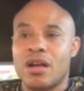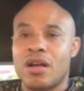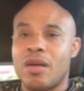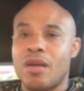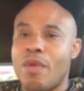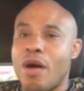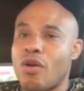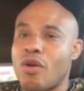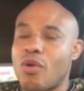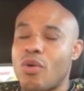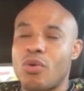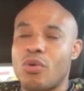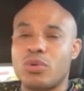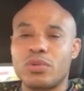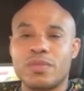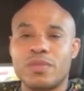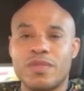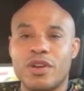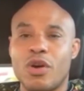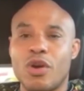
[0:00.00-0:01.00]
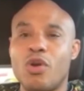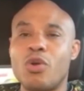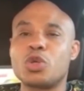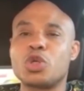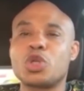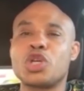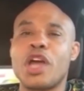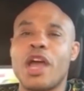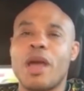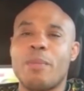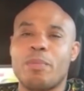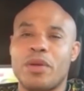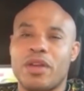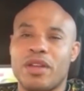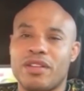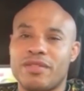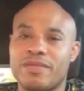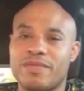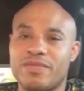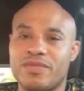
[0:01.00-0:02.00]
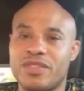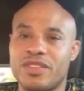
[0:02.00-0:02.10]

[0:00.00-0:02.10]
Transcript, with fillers: Kamaru, who champion